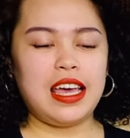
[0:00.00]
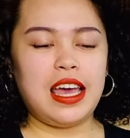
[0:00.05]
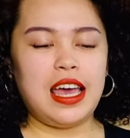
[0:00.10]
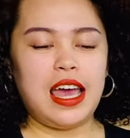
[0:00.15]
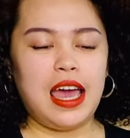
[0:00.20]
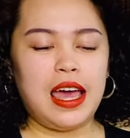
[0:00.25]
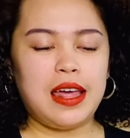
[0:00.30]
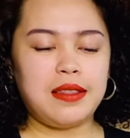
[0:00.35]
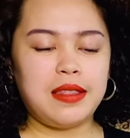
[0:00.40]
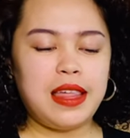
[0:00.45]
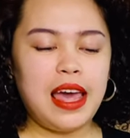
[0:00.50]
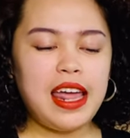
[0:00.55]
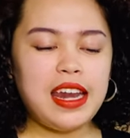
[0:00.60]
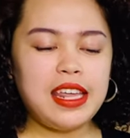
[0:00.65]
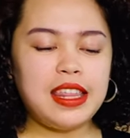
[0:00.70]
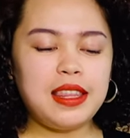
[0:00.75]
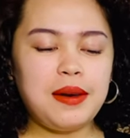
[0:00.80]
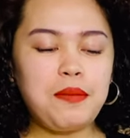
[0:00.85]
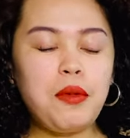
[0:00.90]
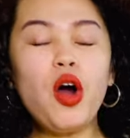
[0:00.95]
And then in
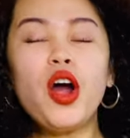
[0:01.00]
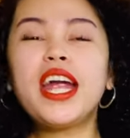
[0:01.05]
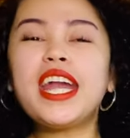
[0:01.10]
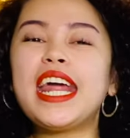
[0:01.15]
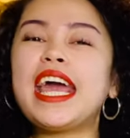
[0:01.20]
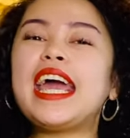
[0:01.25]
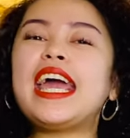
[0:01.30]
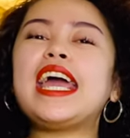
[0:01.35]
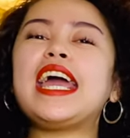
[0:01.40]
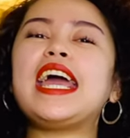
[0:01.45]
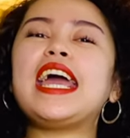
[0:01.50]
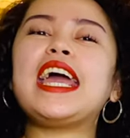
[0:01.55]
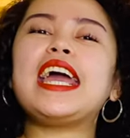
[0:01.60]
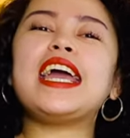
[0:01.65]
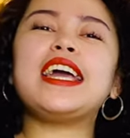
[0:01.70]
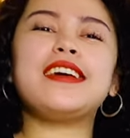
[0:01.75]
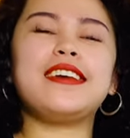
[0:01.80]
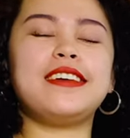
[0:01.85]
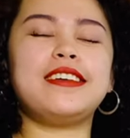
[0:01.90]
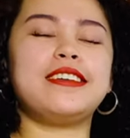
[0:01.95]
the
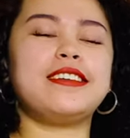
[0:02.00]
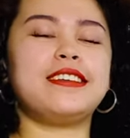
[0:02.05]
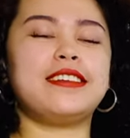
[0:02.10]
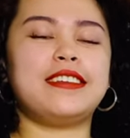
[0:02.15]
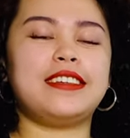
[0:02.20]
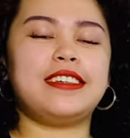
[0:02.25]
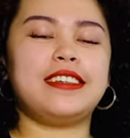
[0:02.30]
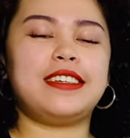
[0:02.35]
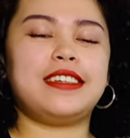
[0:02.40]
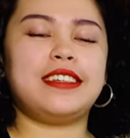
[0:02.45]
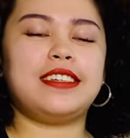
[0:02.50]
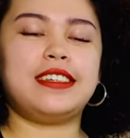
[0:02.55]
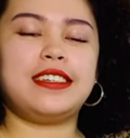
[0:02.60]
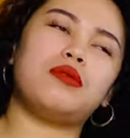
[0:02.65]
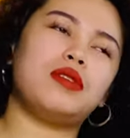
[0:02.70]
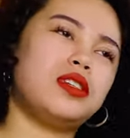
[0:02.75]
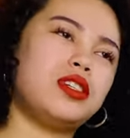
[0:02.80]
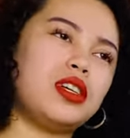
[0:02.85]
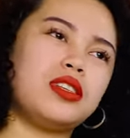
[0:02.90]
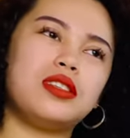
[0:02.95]
morning,
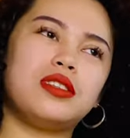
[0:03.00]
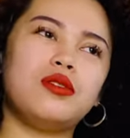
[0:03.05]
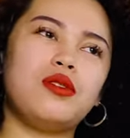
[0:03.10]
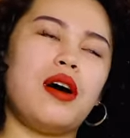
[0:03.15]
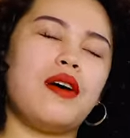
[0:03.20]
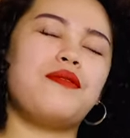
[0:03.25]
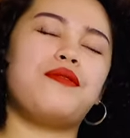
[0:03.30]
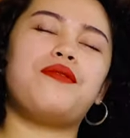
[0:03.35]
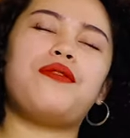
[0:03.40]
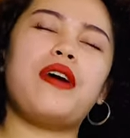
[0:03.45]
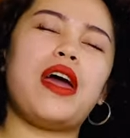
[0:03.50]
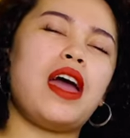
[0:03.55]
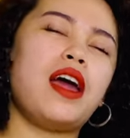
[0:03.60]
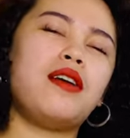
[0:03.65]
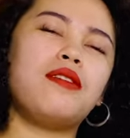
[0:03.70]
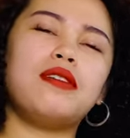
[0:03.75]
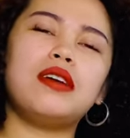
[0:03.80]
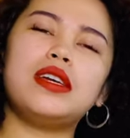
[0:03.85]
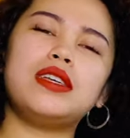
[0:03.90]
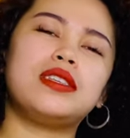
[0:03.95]
just do a
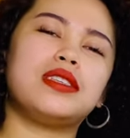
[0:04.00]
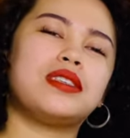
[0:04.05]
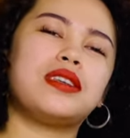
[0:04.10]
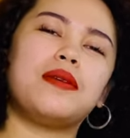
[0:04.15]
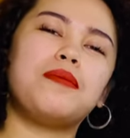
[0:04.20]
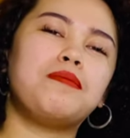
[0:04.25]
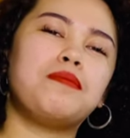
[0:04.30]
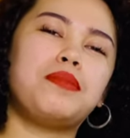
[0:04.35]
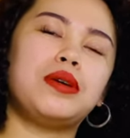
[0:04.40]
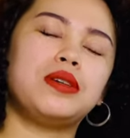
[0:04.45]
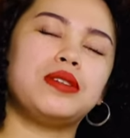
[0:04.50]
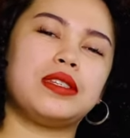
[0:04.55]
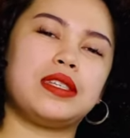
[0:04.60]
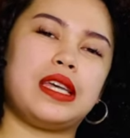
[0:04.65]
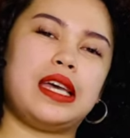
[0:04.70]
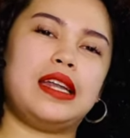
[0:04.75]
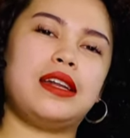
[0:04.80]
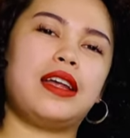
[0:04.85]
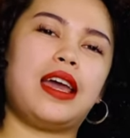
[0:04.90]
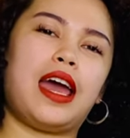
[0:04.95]
very simple
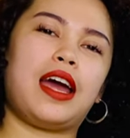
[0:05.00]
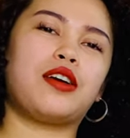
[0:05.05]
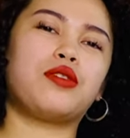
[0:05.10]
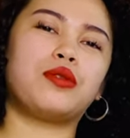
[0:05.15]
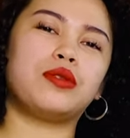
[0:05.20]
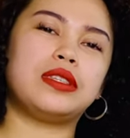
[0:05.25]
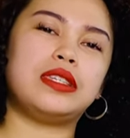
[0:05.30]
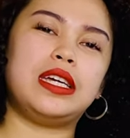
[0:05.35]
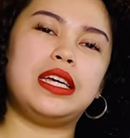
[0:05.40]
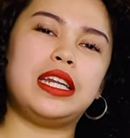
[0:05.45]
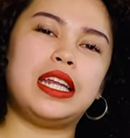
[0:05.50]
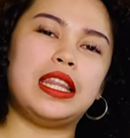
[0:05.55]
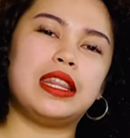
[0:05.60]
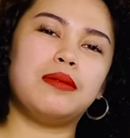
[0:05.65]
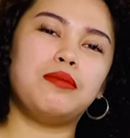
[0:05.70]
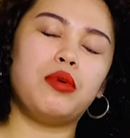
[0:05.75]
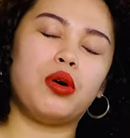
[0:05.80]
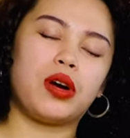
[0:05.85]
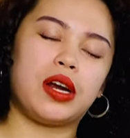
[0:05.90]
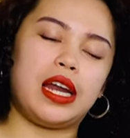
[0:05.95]
skincare routine in the
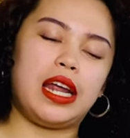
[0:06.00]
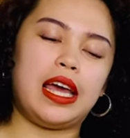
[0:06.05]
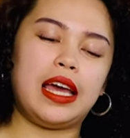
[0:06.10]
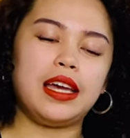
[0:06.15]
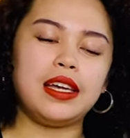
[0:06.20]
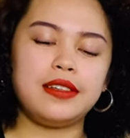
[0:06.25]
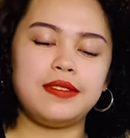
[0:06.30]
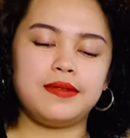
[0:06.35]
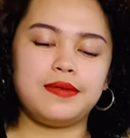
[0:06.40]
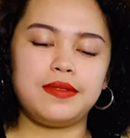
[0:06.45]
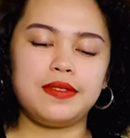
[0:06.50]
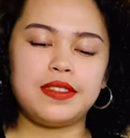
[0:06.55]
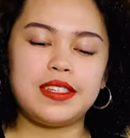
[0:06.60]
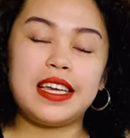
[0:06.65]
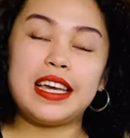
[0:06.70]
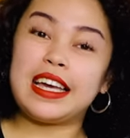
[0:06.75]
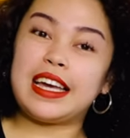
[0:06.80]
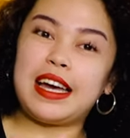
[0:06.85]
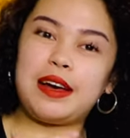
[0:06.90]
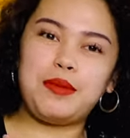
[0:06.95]
morning.
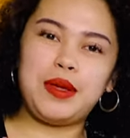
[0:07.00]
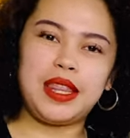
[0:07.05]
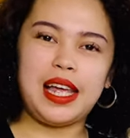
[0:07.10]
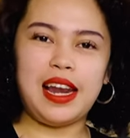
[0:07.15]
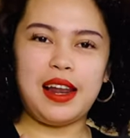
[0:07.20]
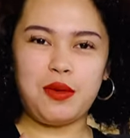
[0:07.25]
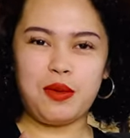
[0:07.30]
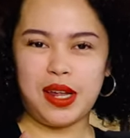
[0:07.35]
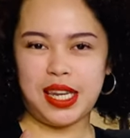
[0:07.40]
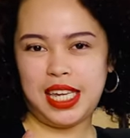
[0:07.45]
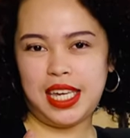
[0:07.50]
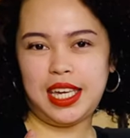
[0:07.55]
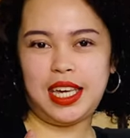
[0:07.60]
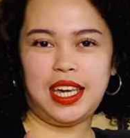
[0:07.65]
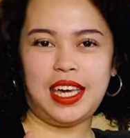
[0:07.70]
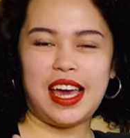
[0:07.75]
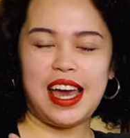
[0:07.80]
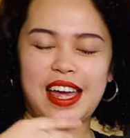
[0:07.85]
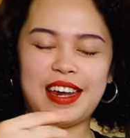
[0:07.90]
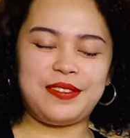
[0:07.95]
Kami dalawa ni
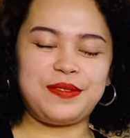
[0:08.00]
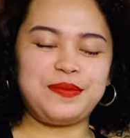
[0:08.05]
Ian.